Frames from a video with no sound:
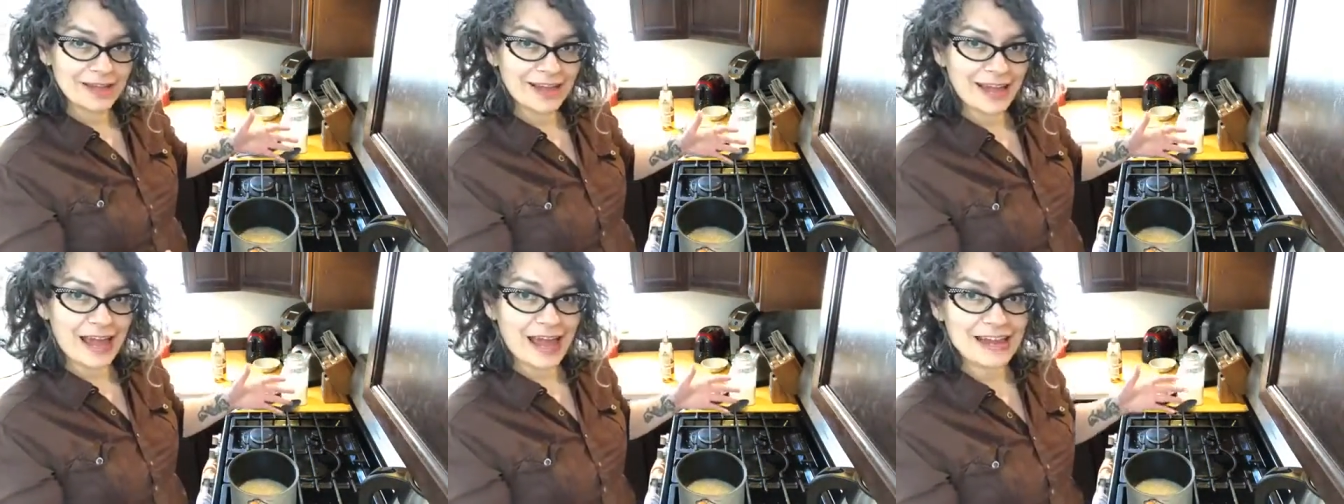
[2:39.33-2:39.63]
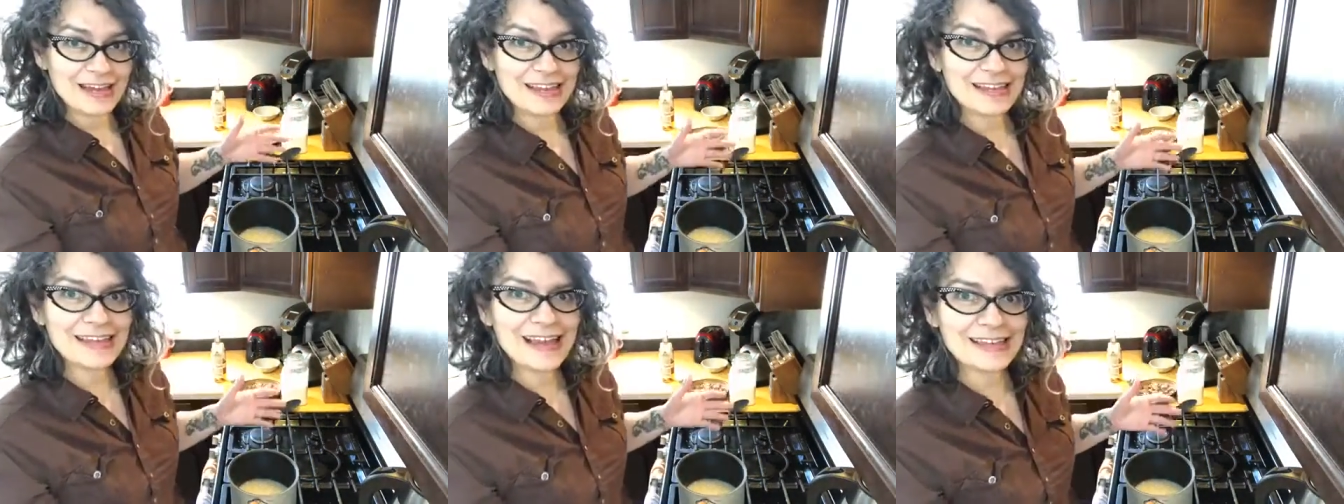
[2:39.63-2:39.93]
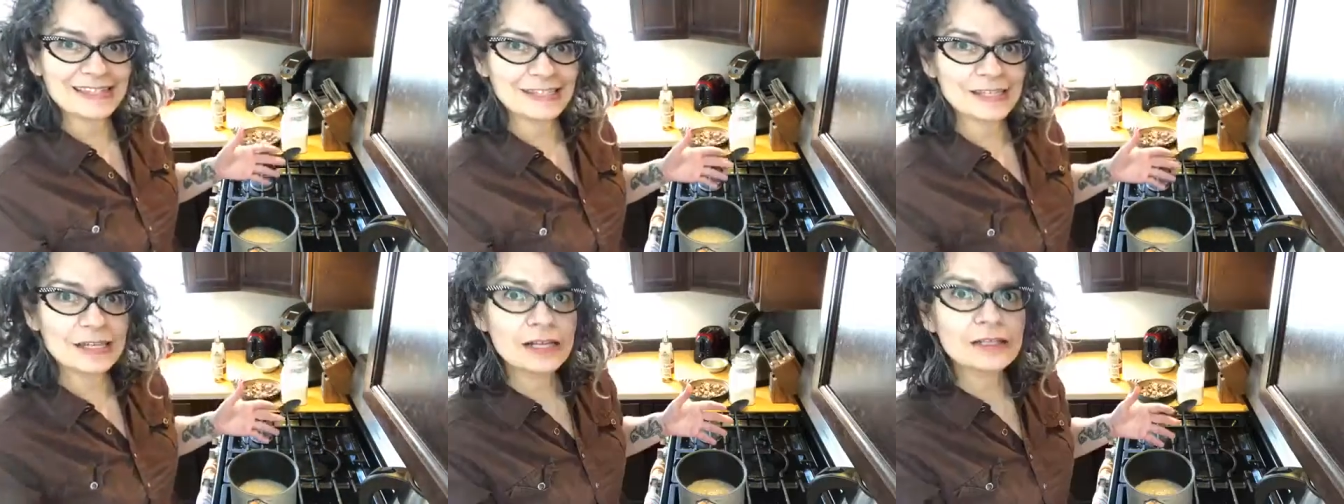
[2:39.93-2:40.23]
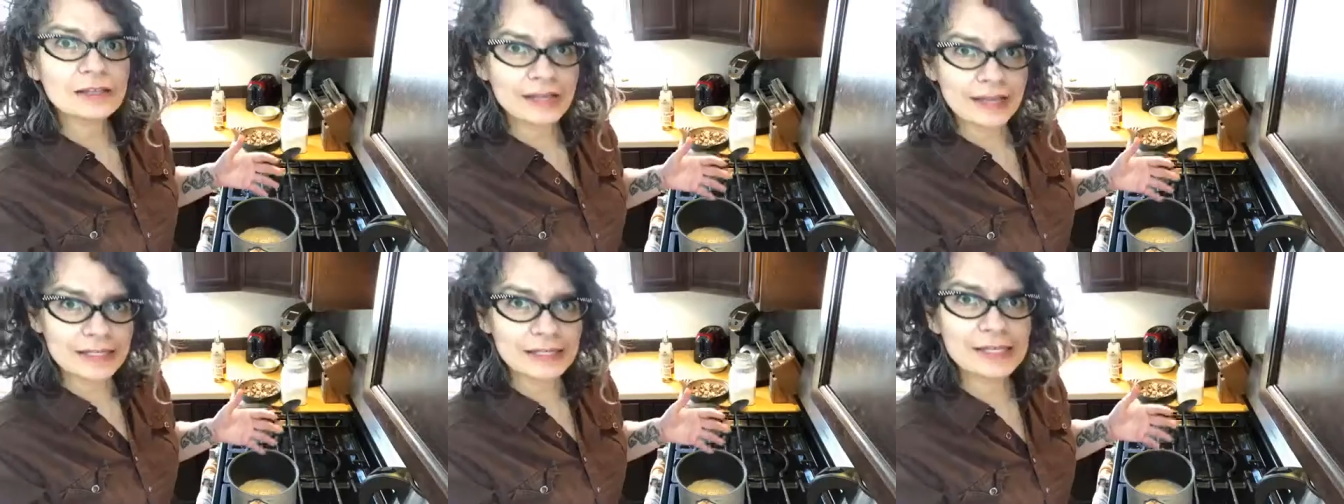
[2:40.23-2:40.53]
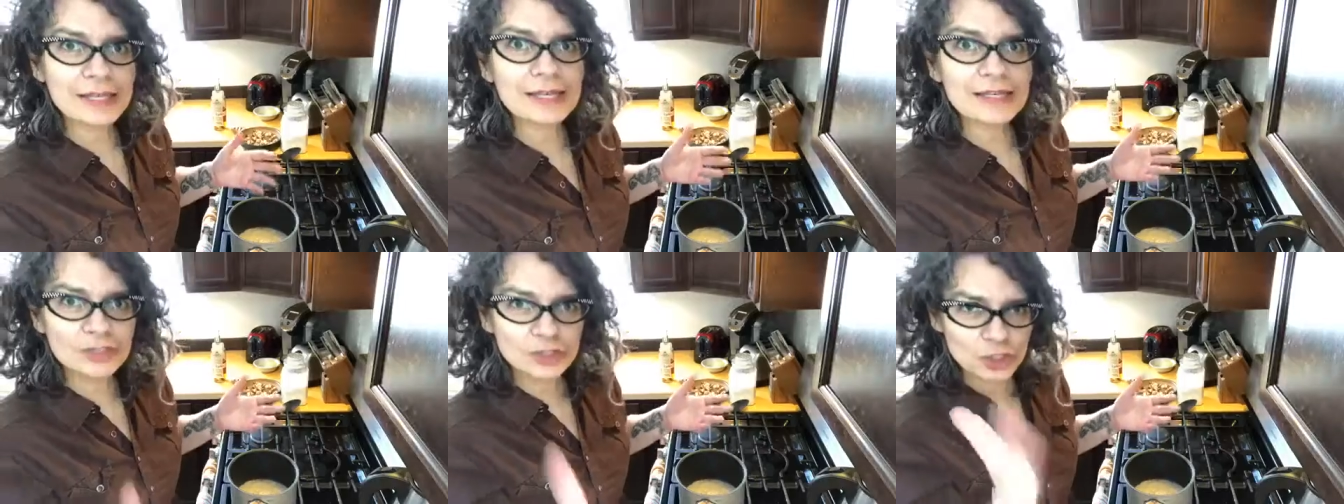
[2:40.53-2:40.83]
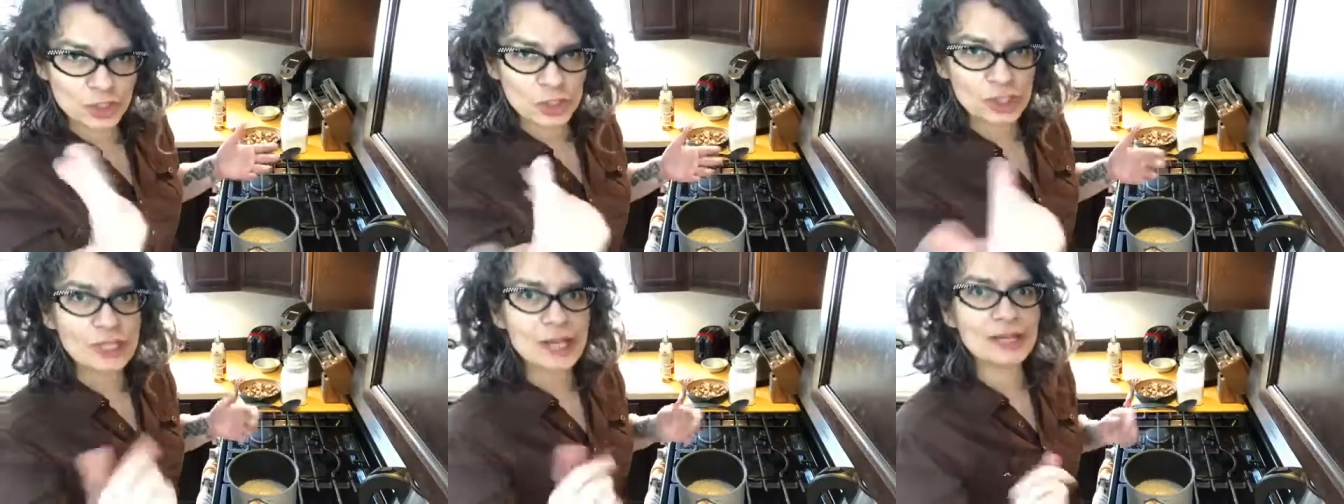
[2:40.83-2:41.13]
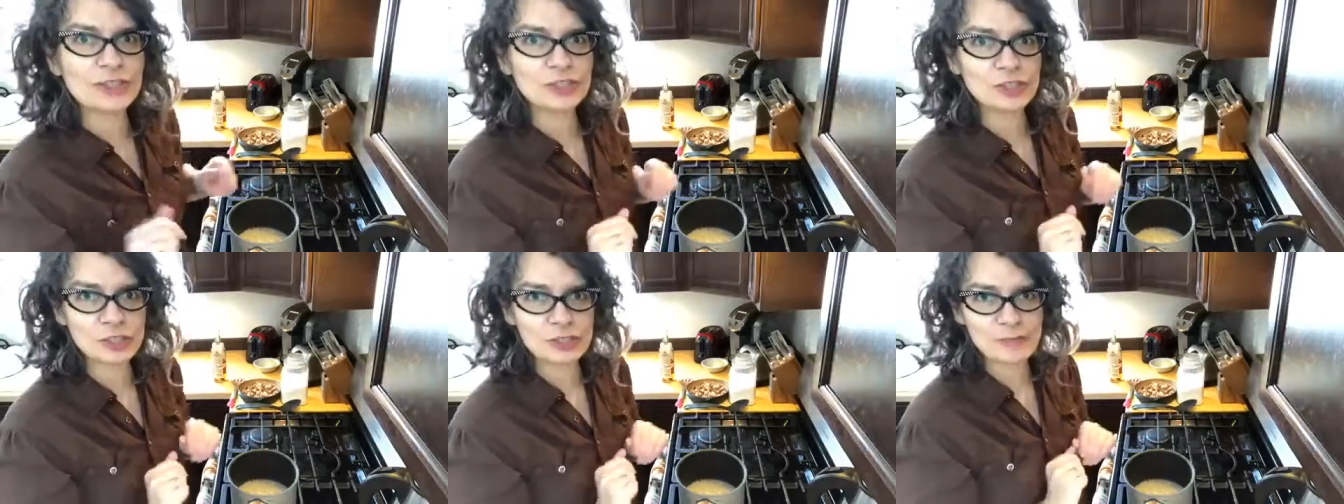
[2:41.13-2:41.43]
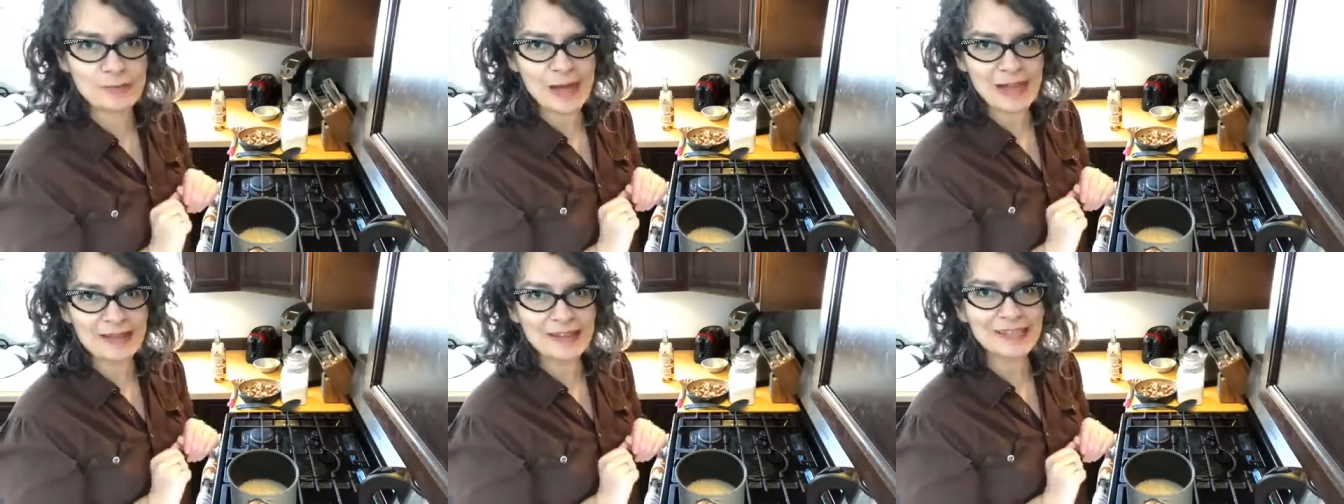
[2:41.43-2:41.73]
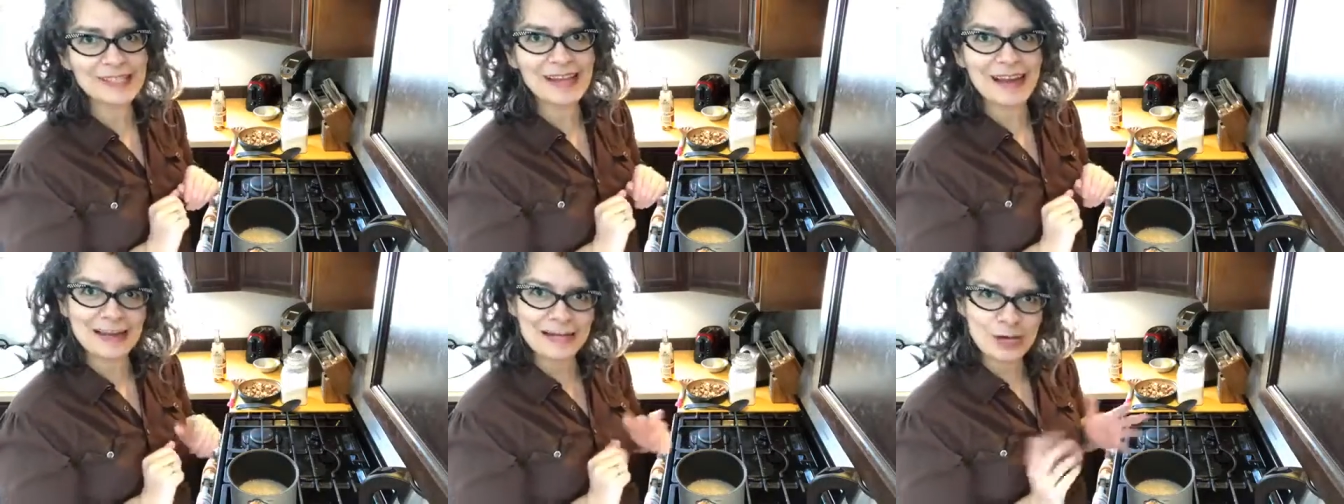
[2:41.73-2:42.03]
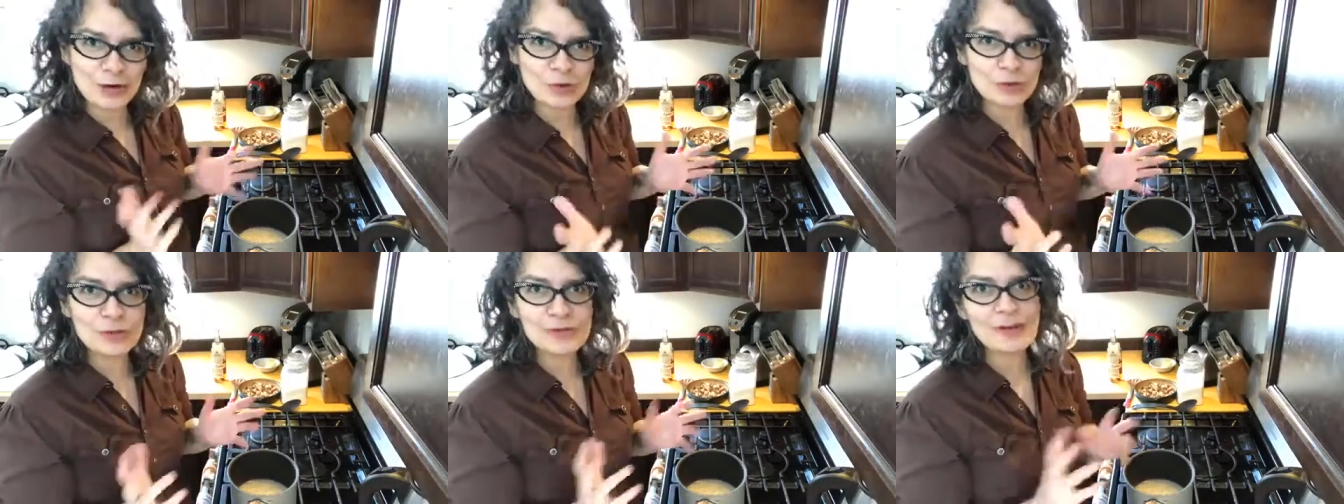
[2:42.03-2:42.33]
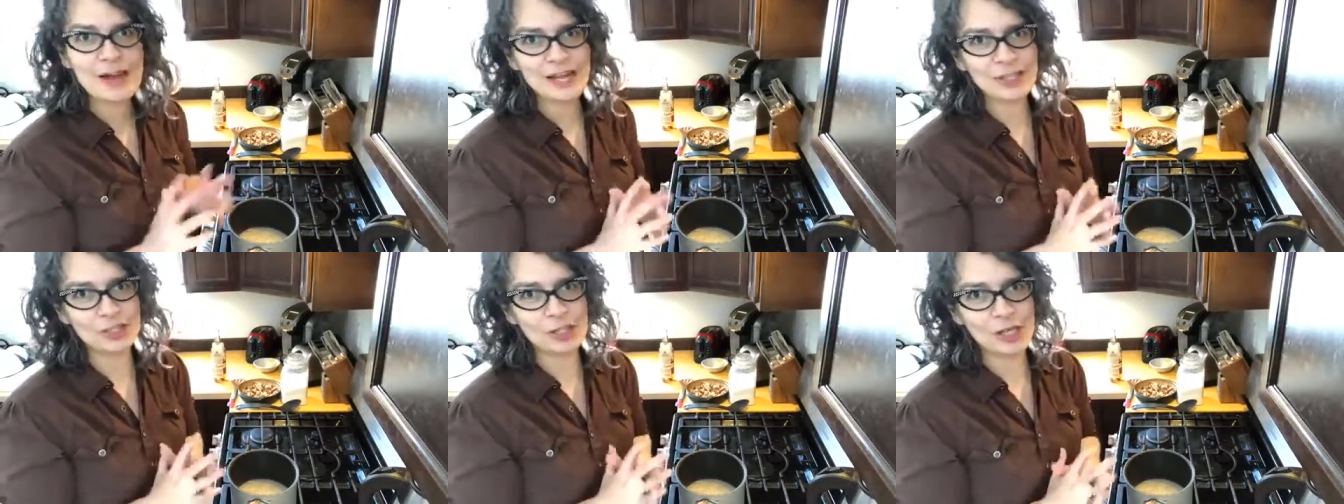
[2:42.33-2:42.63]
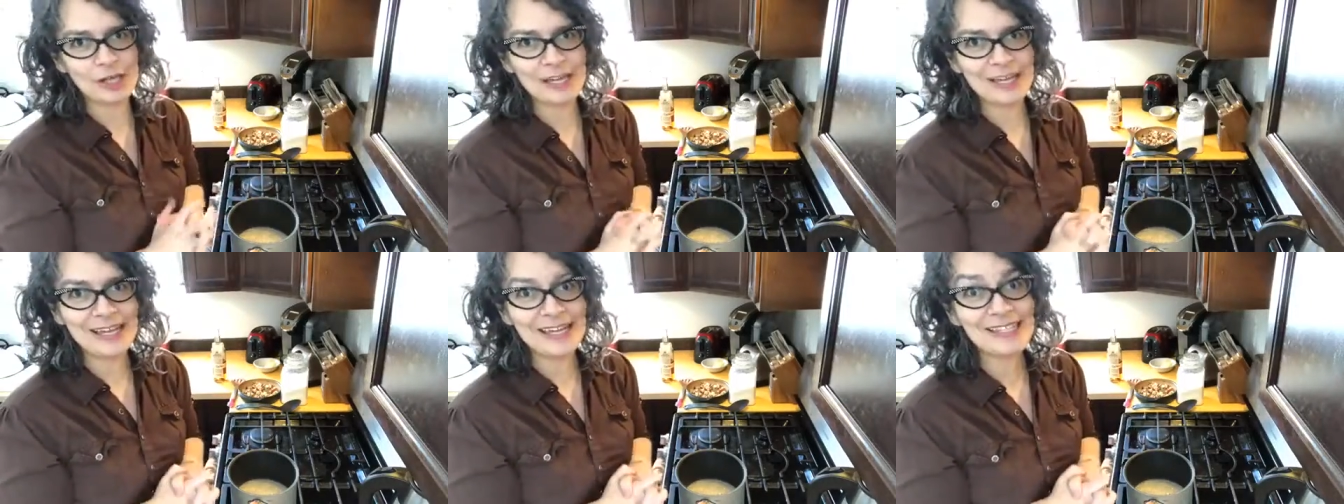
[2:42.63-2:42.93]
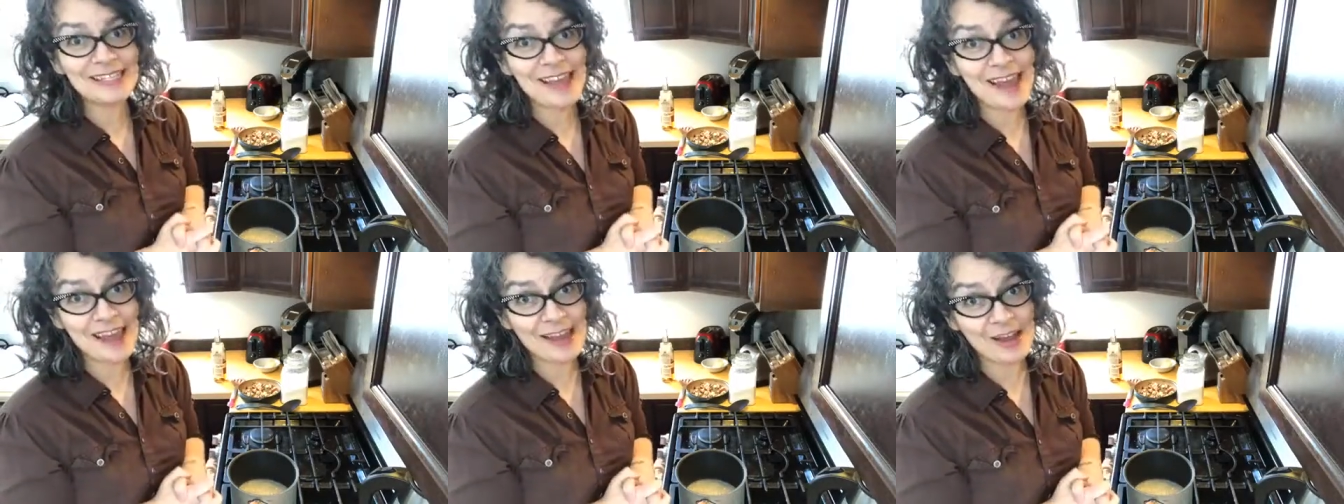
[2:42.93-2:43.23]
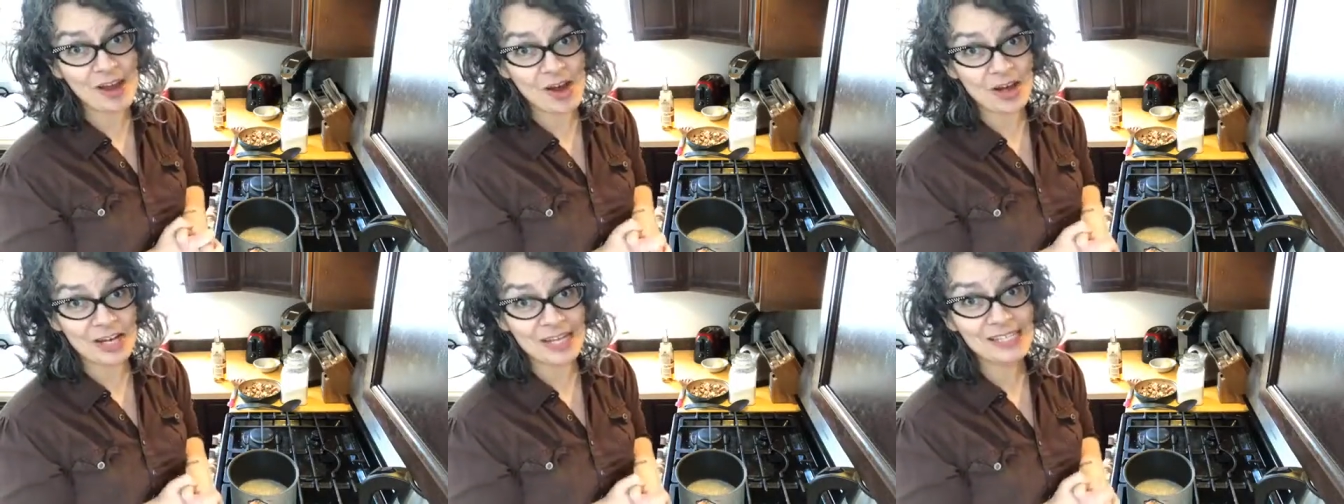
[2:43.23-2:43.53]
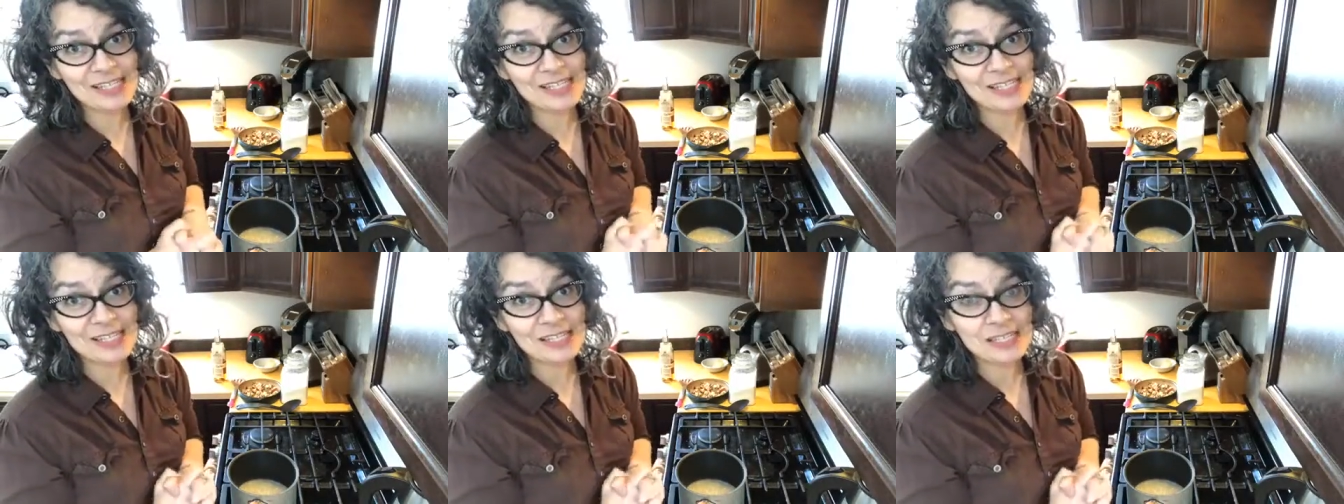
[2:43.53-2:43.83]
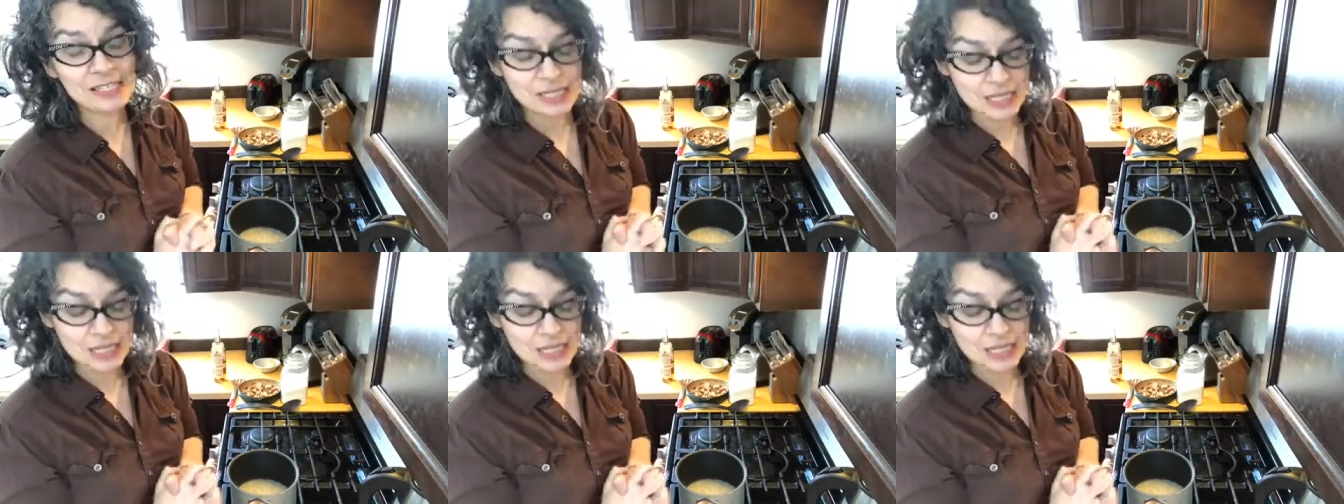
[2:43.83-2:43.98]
And yes, Lindsay, she's saying she's made this. I know, Nigella is a goddess.